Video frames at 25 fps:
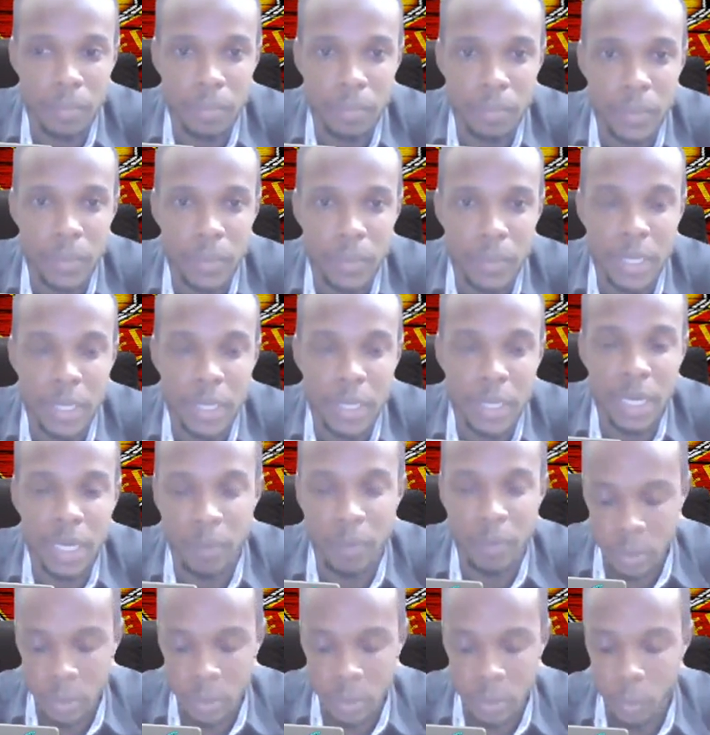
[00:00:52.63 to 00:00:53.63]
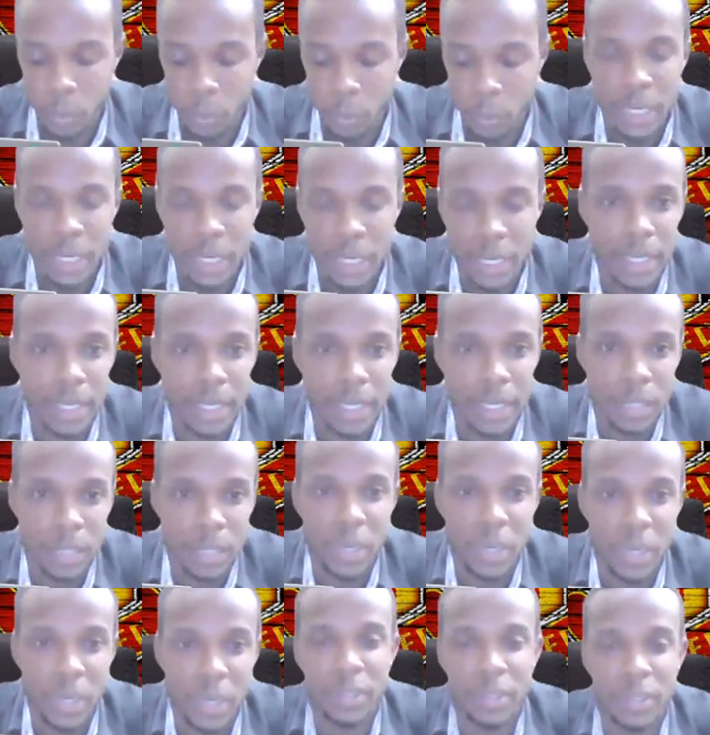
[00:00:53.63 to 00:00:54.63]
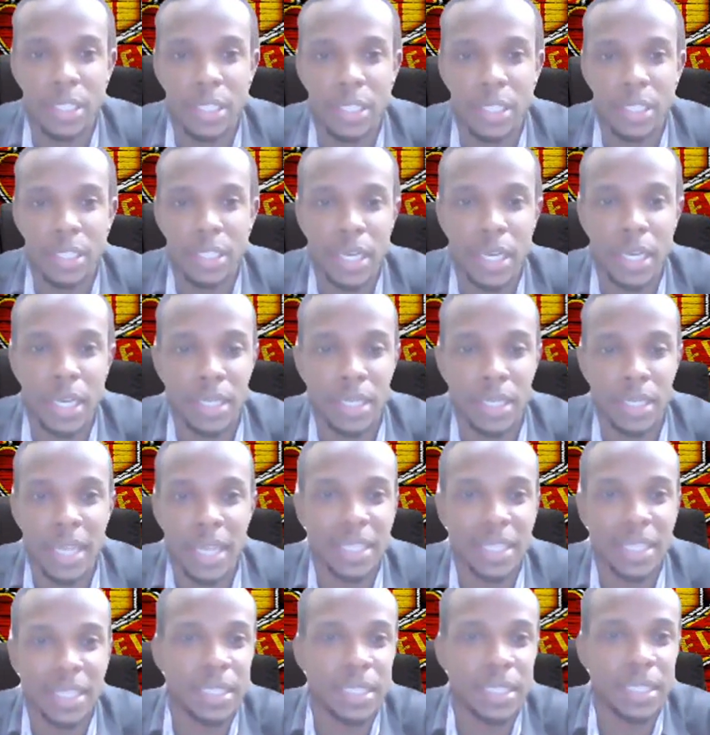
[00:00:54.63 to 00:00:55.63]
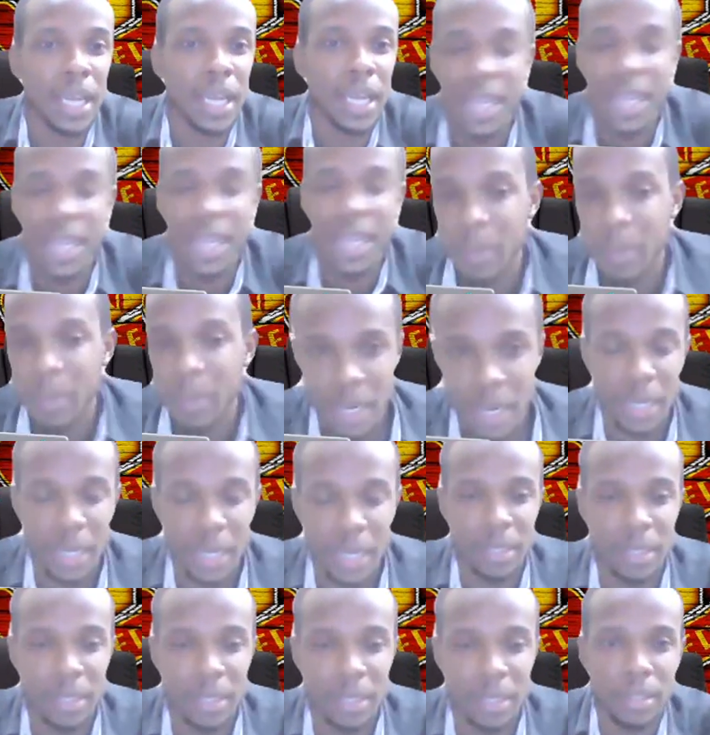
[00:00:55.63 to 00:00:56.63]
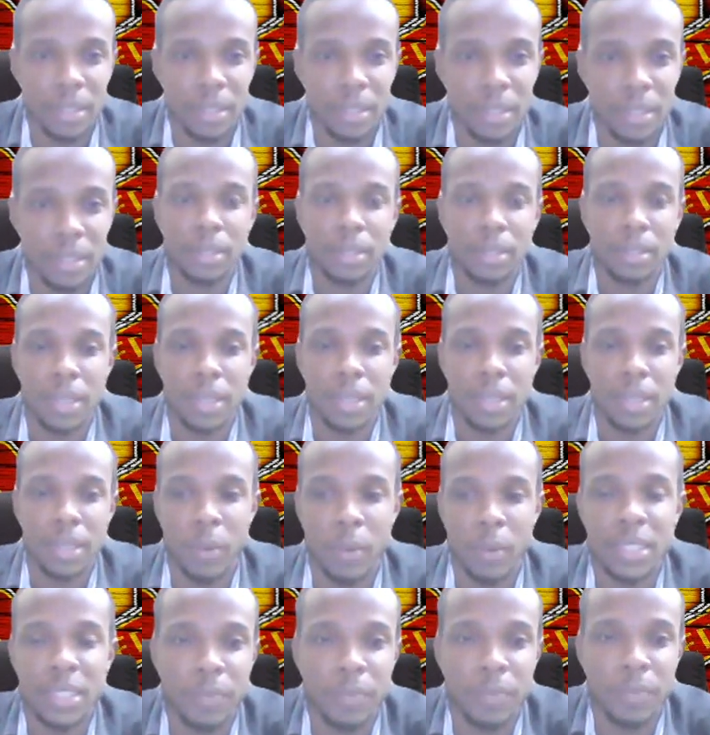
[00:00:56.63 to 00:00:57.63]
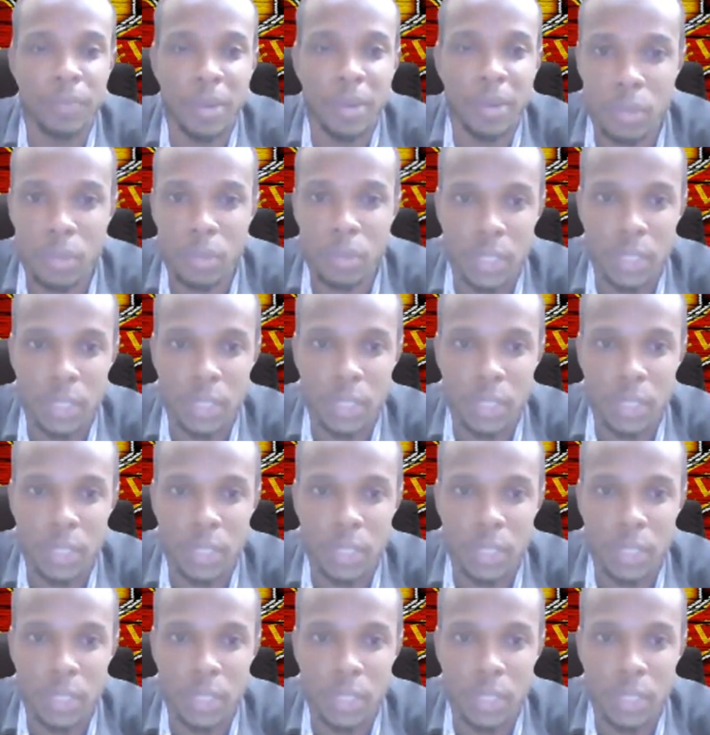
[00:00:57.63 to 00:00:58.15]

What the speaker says: In order for us to win a title, we have to change the entire back line. Except from Luke Shaw.